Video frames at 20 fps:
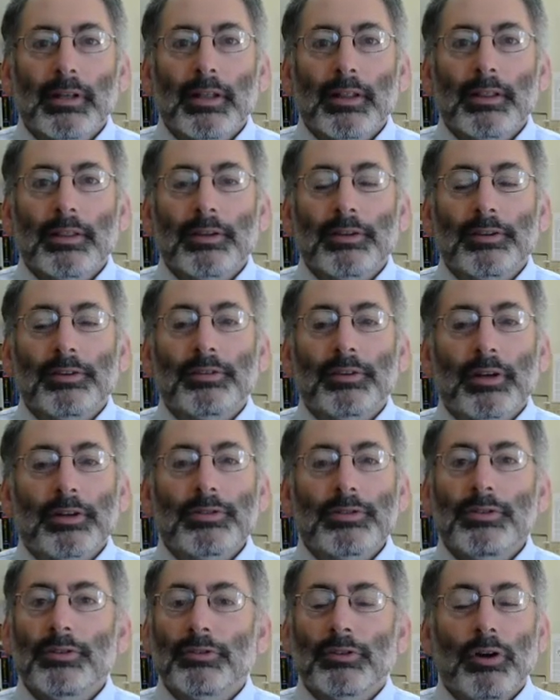The
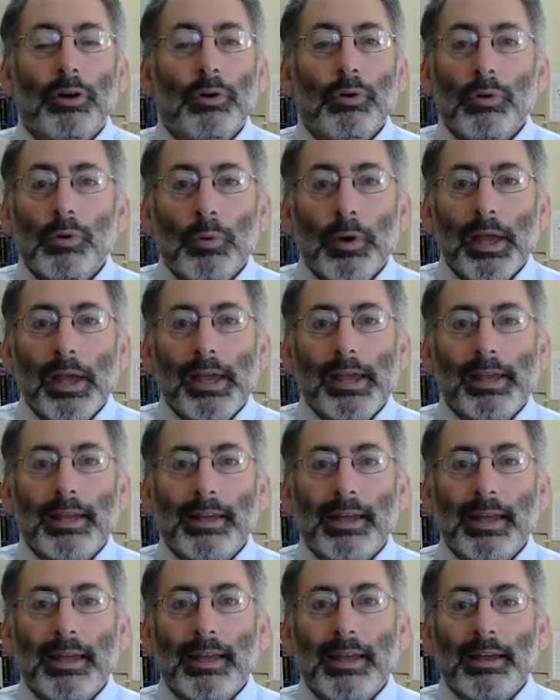discussions go away
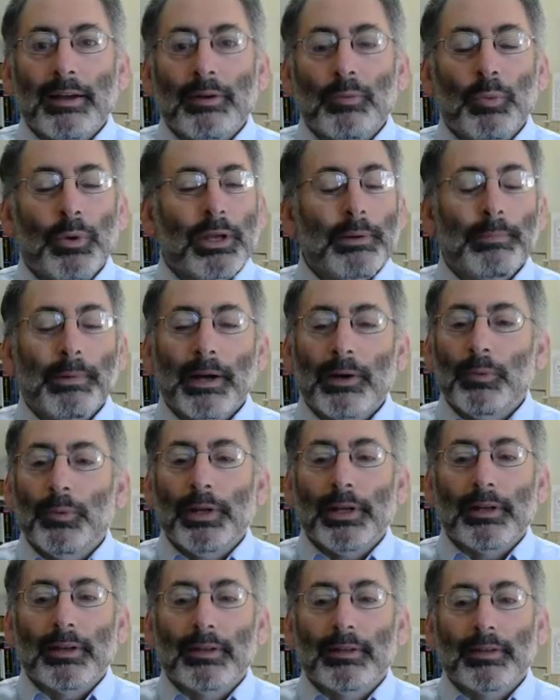week by
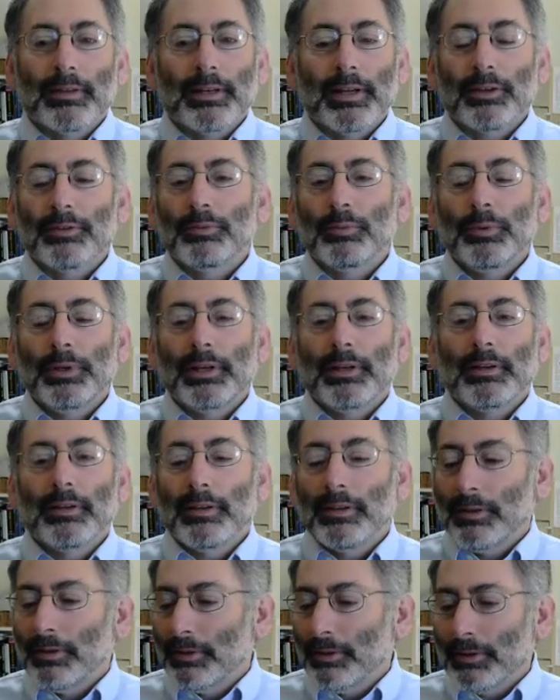week. The next week,
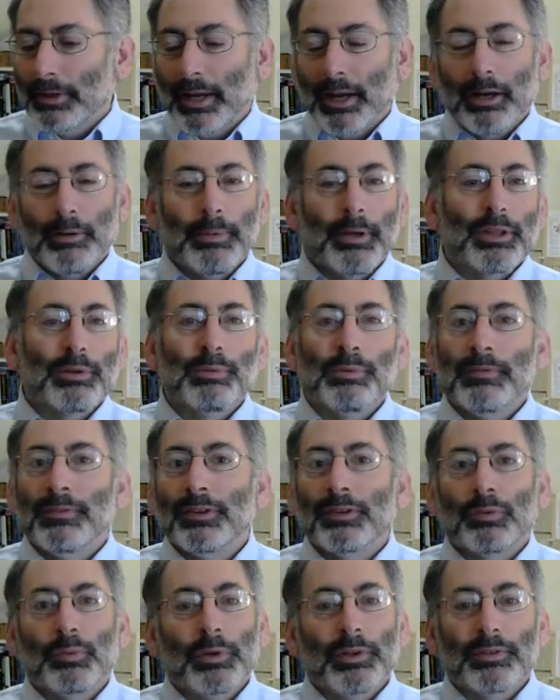you don't care about the
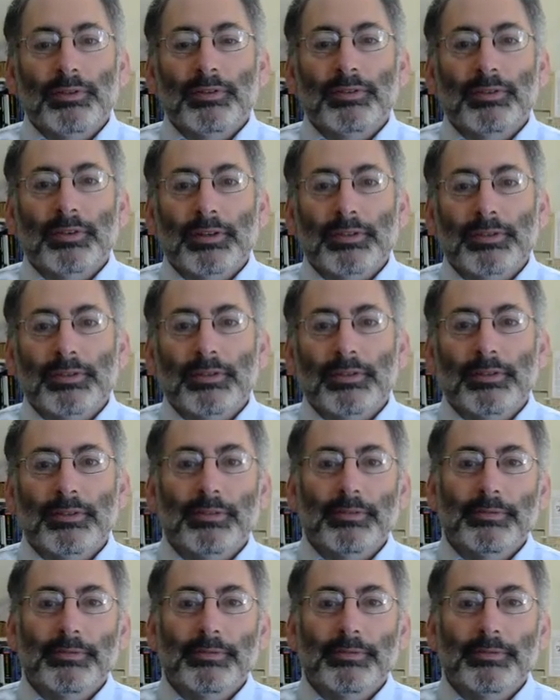previous week's discussions.